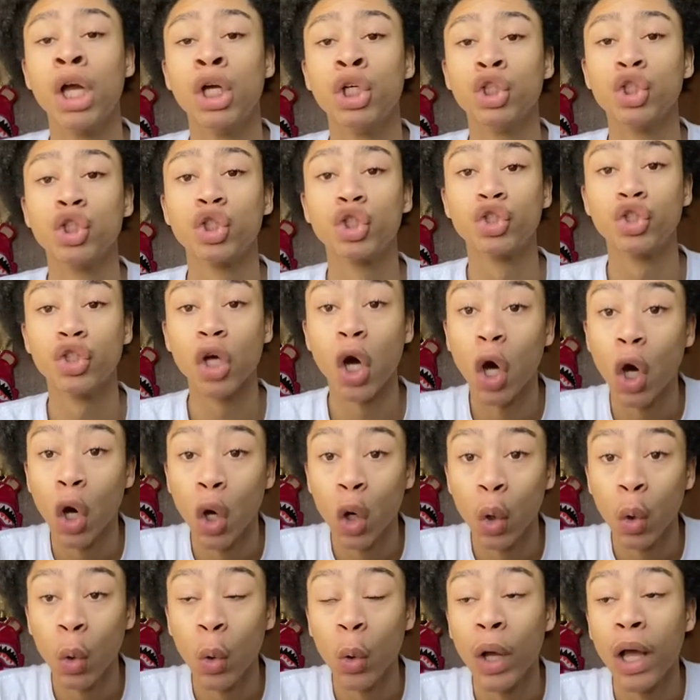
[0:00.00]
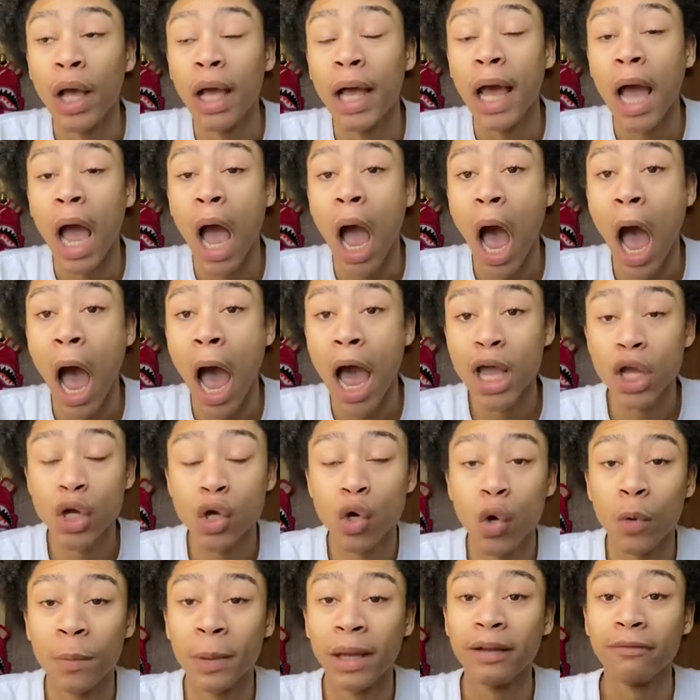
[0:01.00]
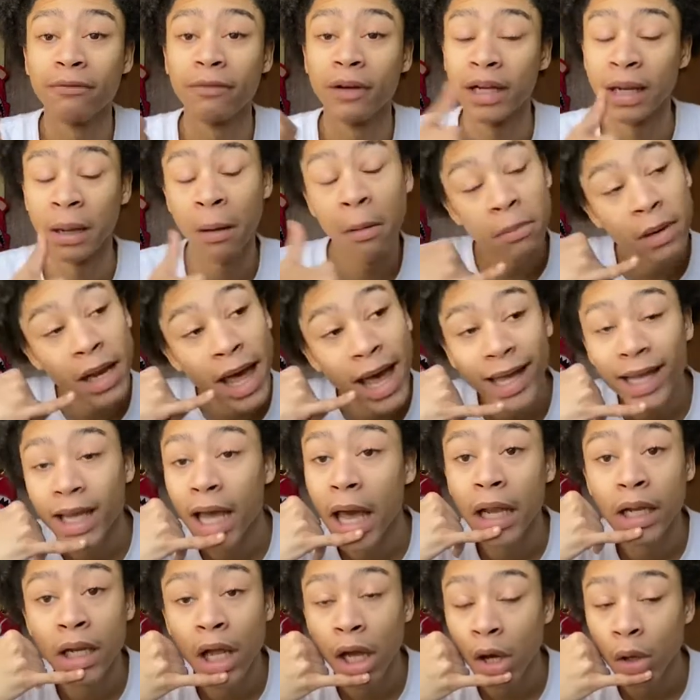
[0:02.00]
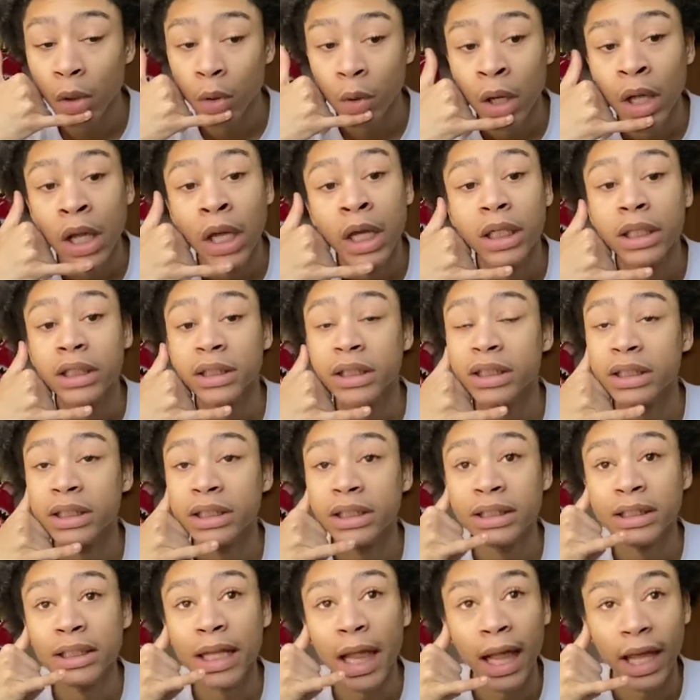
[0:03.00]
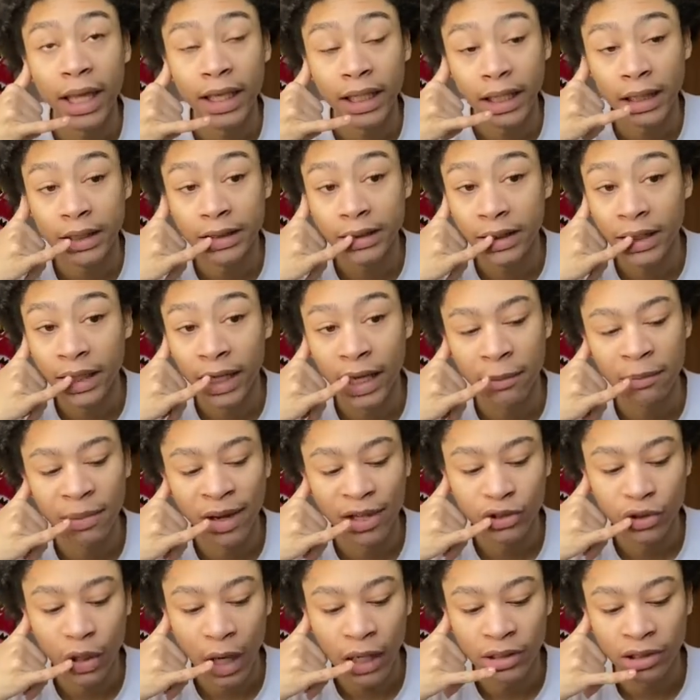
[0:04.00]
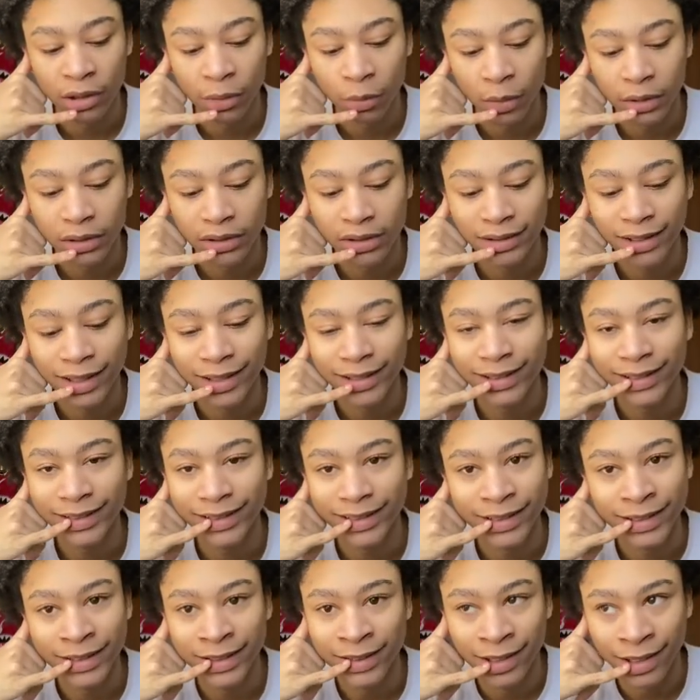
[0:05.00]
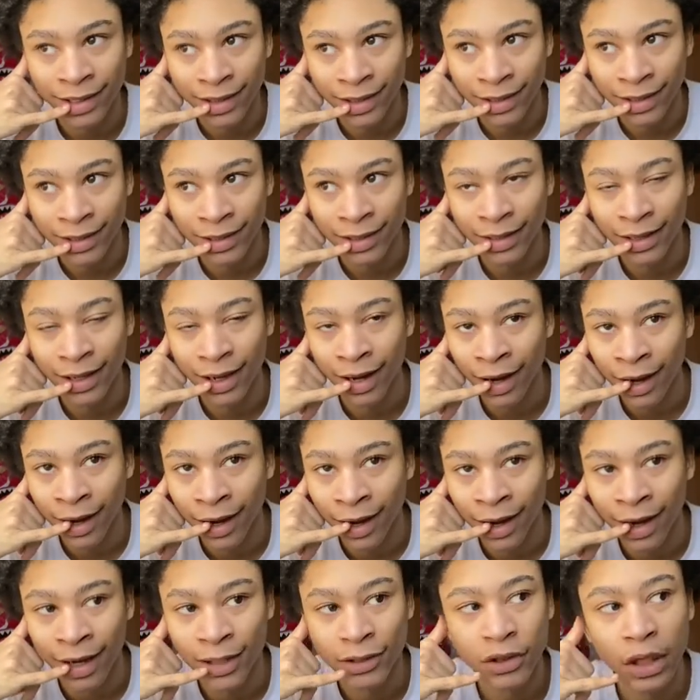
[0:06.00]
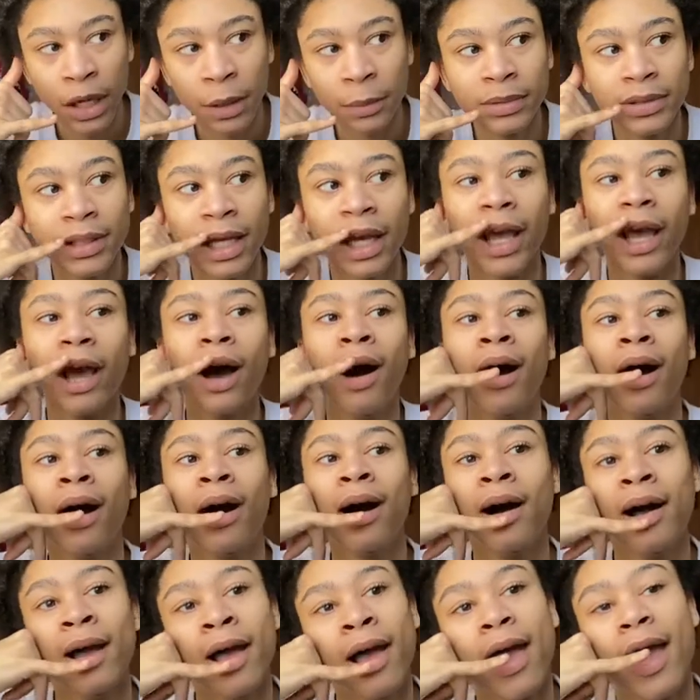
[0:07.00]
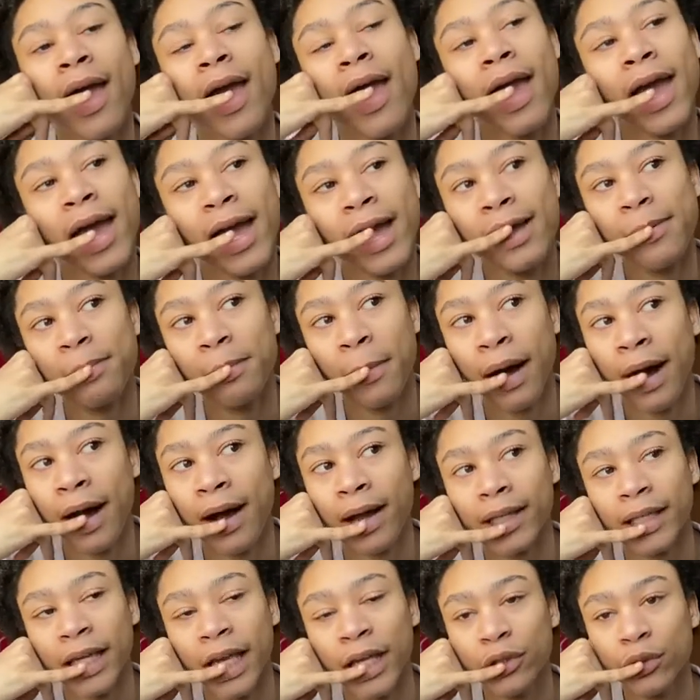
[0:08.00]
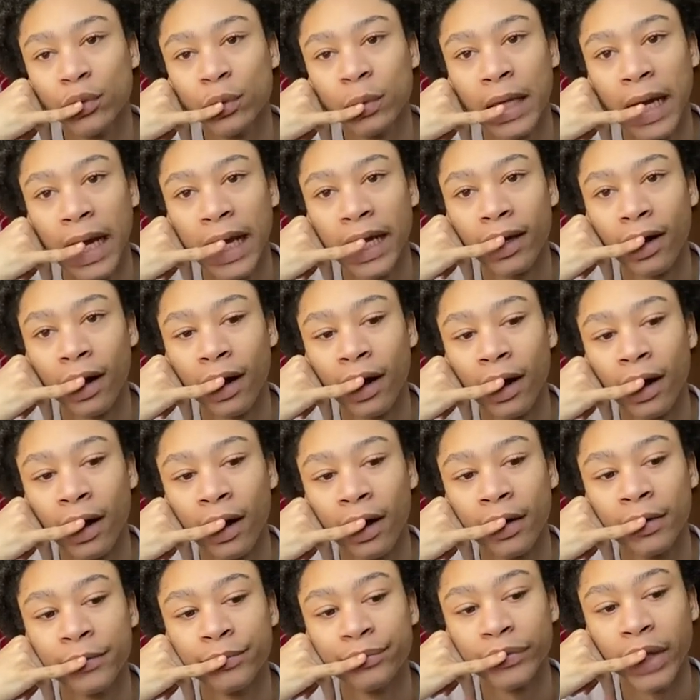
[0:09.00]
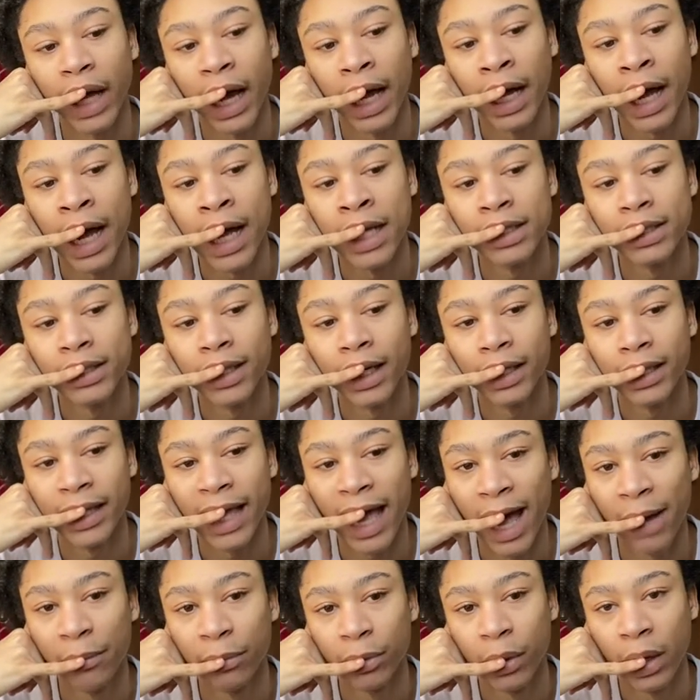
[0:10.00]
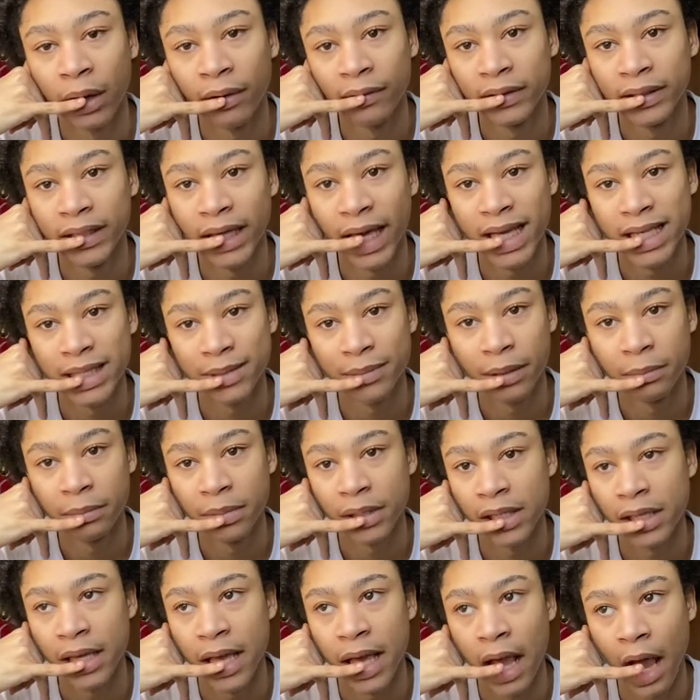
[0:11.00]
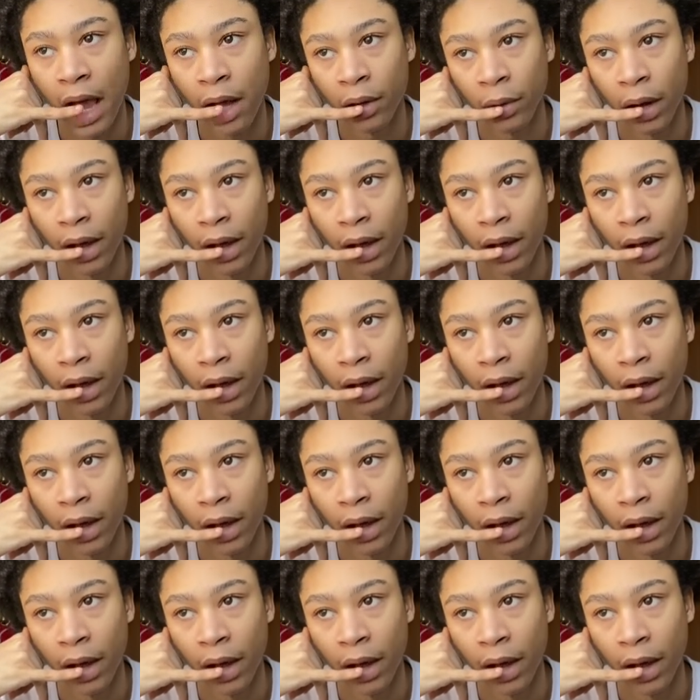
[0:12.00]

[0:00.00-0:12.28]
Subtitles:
So I call my friend. I'm like, hello. She's like, yeah, mind you, I didn't want to say Ina. So I was like, hey ma, can you like, I got into a cab or whatever the case may be, and I don't have